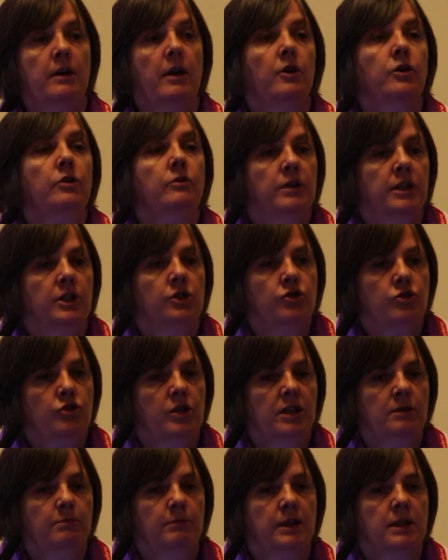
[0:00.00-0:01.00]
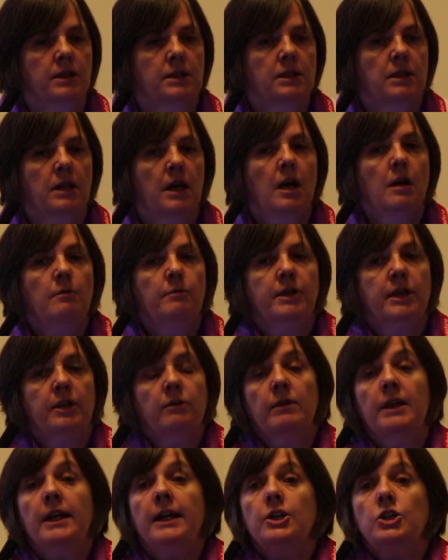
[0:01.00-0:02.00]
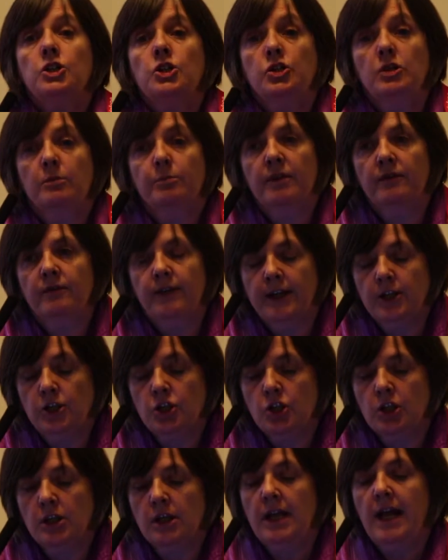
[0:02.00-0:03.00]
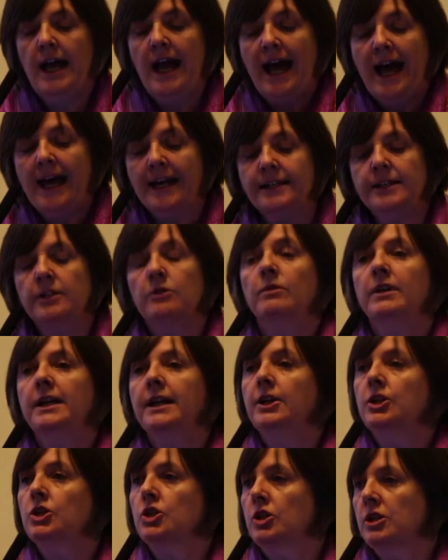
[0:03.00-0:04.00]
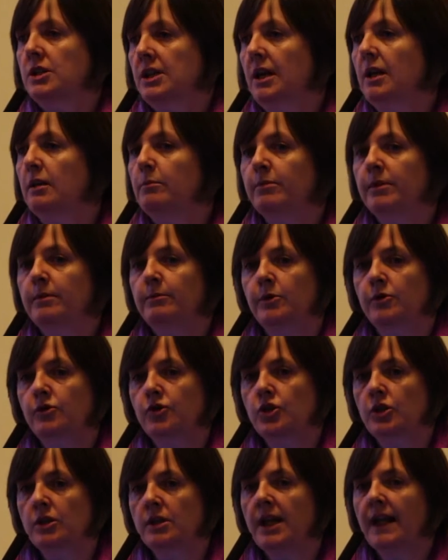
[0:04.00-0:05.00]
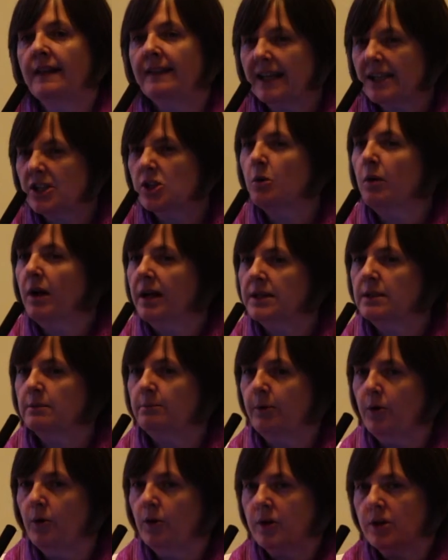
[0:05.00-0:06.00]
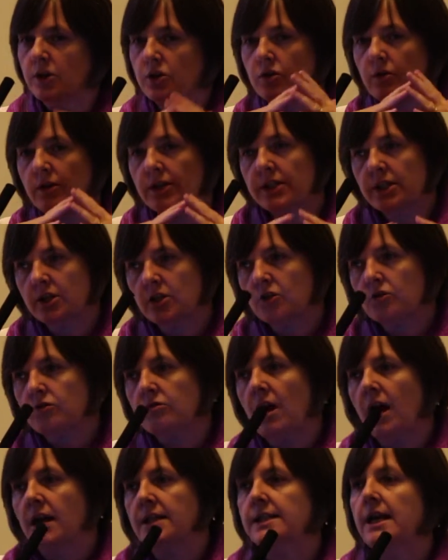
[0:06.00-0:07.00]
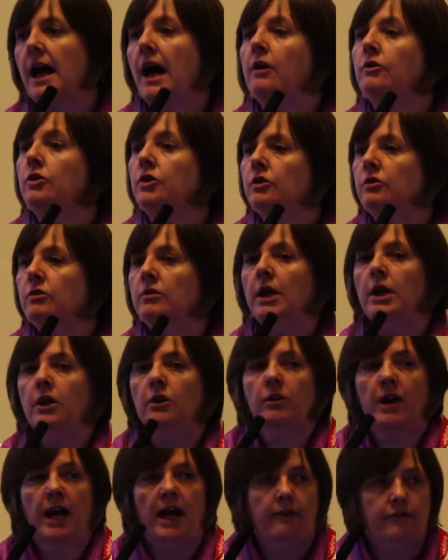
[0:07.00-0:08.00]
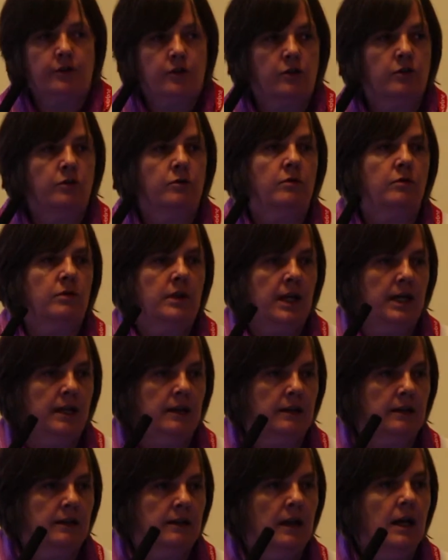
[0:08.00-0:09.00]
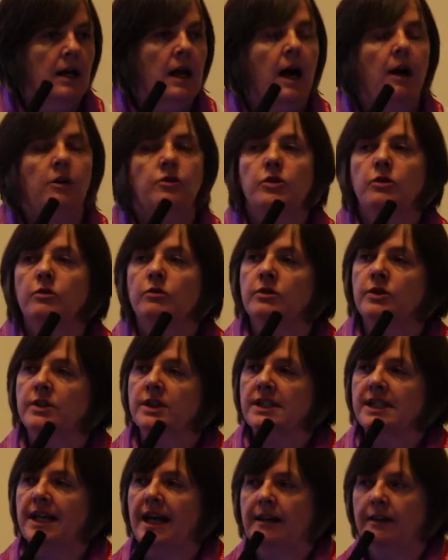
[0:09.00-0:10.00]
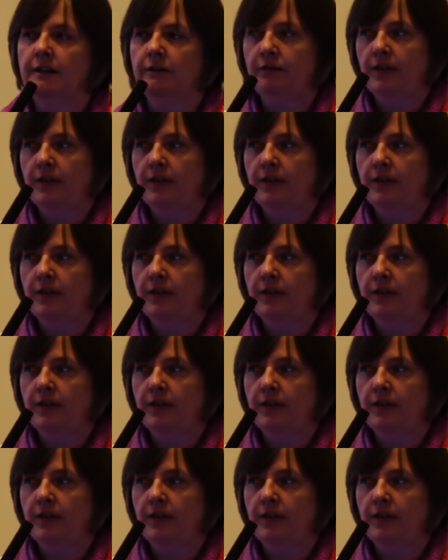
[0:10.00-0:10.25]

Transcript: or not you need treatment, but in relation to prevention and in relation to health promotion. And that's quite important. So it's across, how do you look after your own health? How do you understand